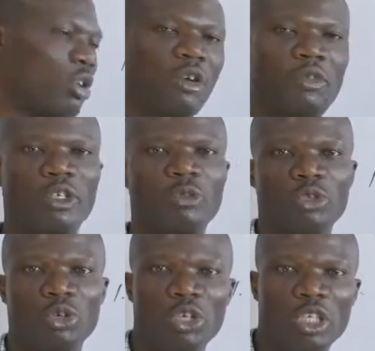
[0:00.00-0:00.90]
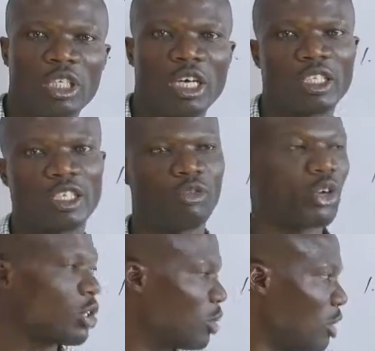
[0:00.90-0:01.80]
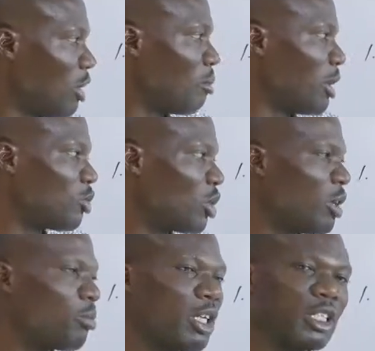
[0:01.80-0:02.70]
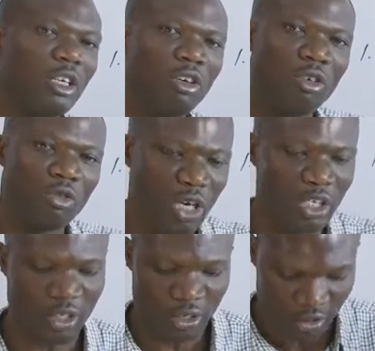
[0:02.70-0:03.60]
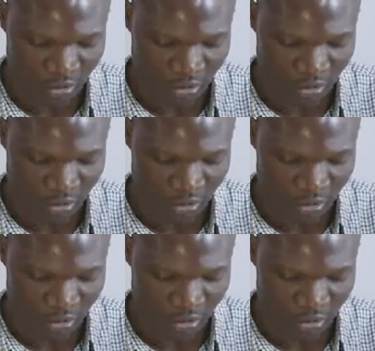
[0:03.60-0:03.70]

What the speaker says: we have shown it as a fraction. But 20% of what?